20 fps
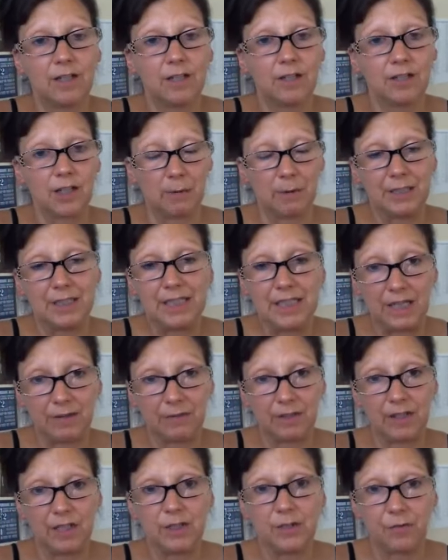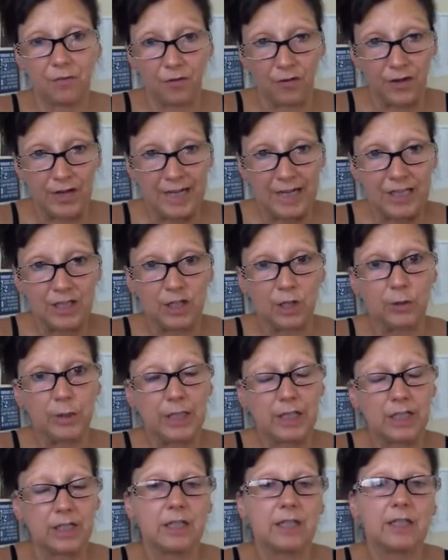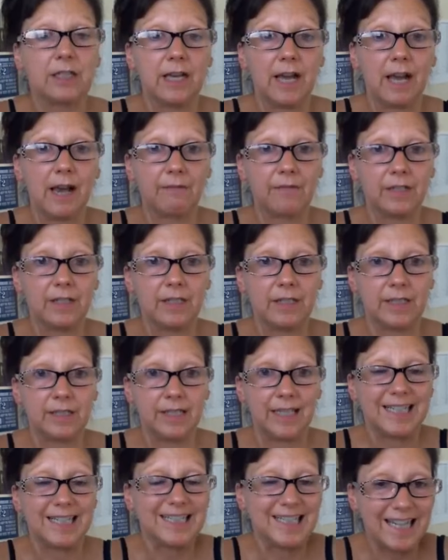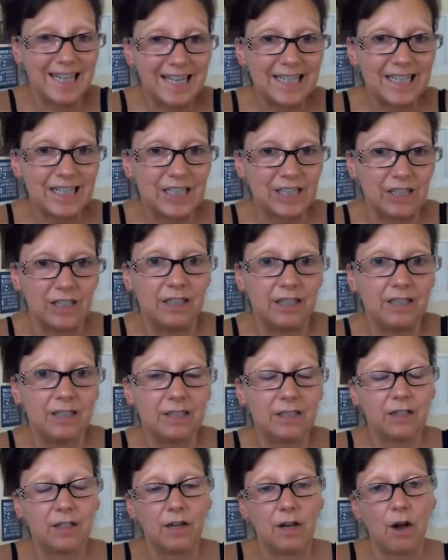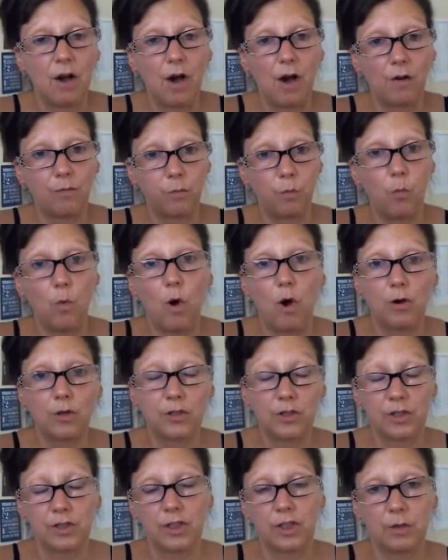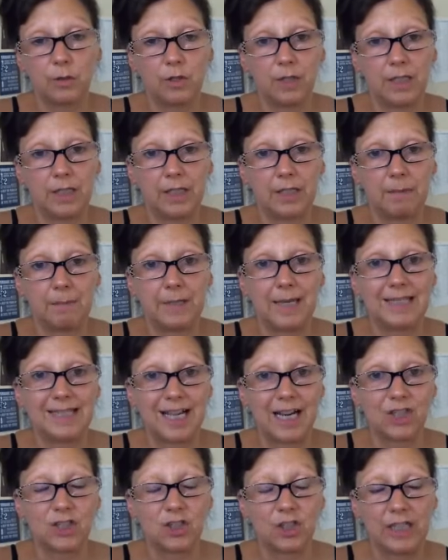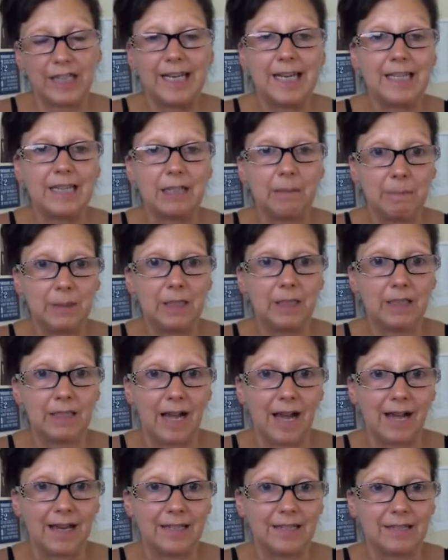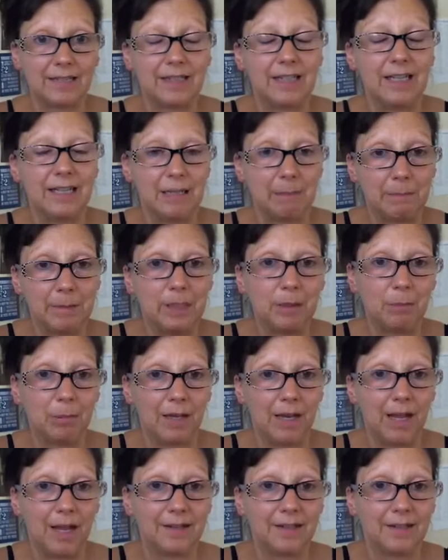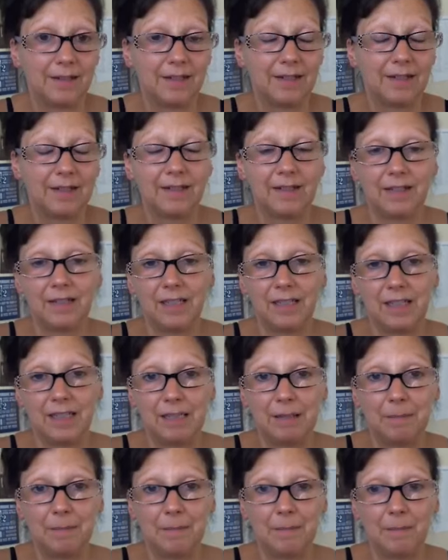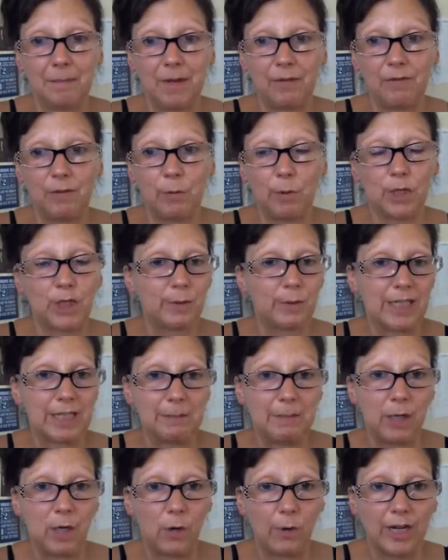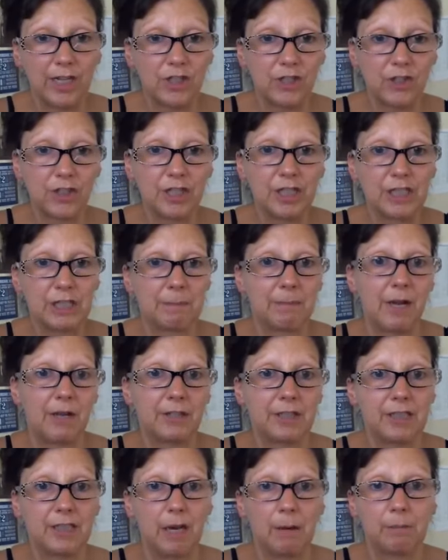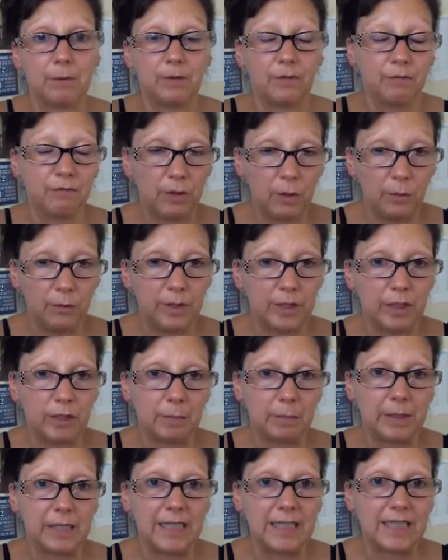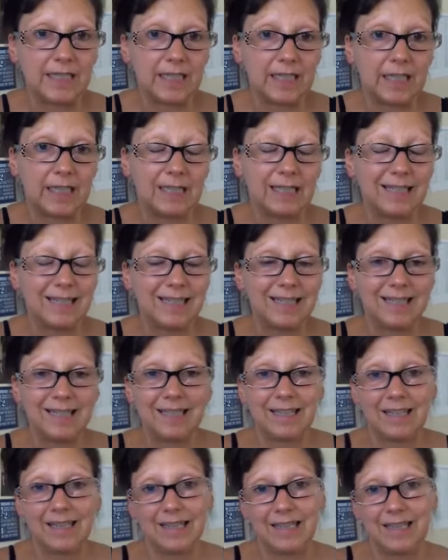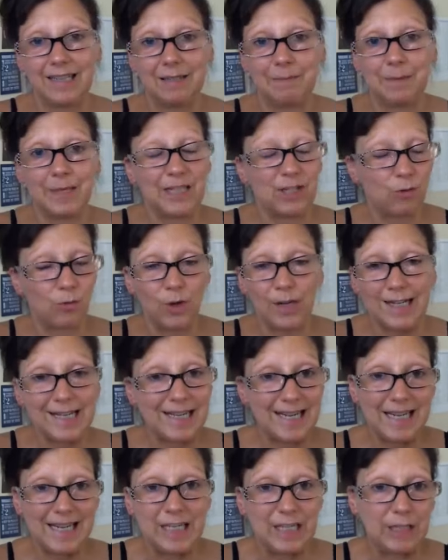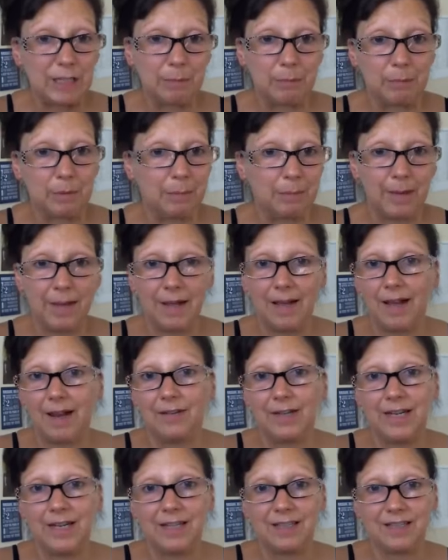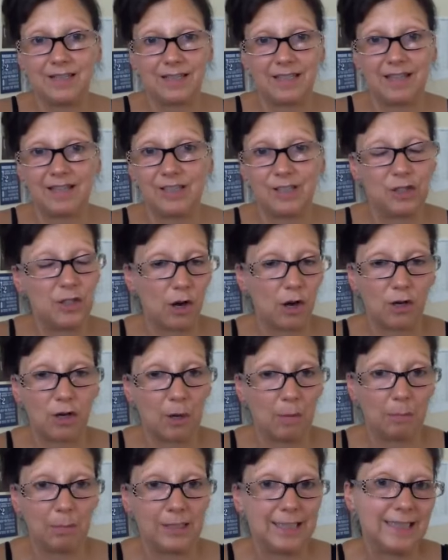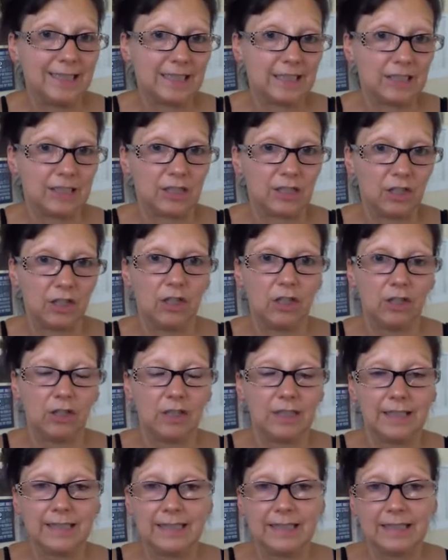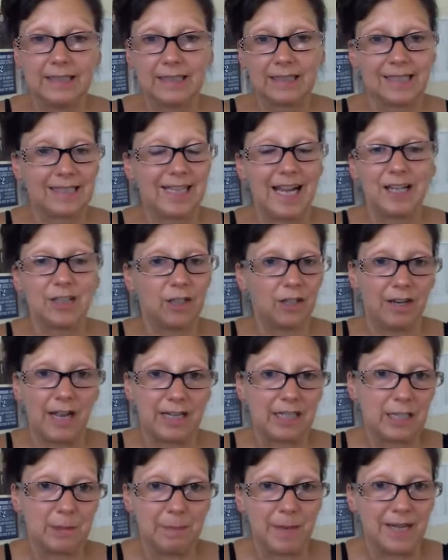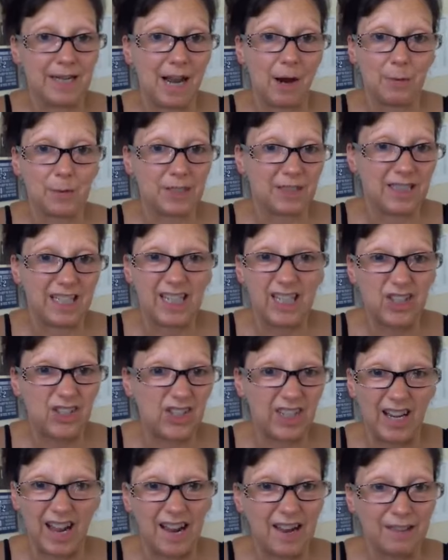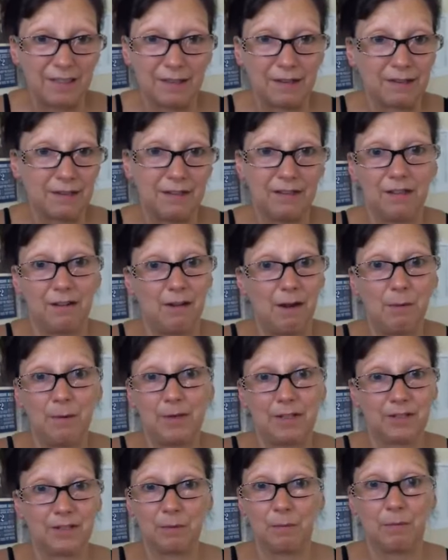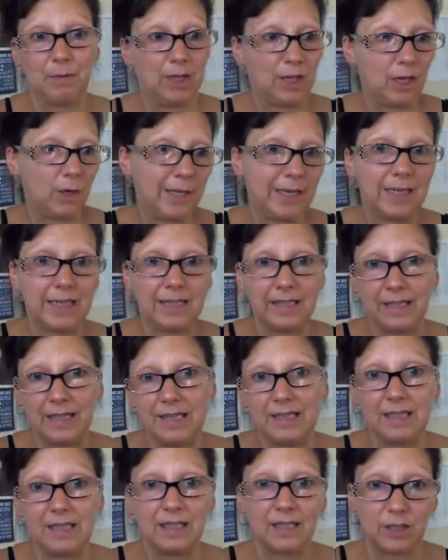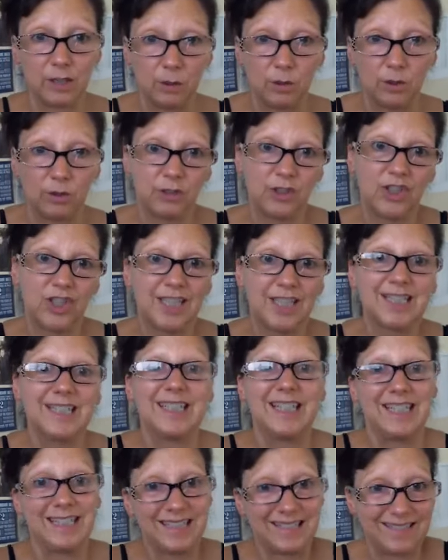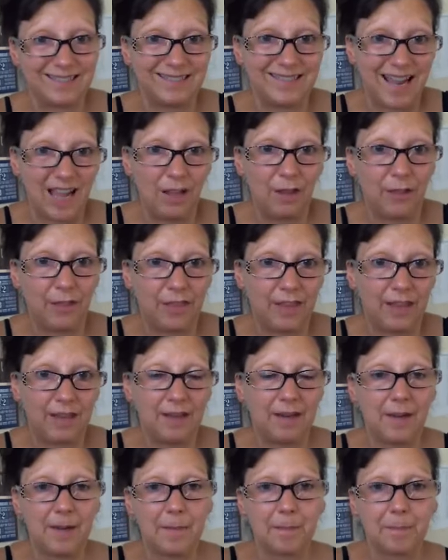So I want to give you this free so you can have a taster of what is actually in the meal guide, in the meal plan. If you want to ask me questions about the type of food that you'll be eating, it's really easy to prepare. It's not complicated at all, because I don't like to spend hours in the kitchen either. You know, I want something quick and easy that's nutritious, it's healthy,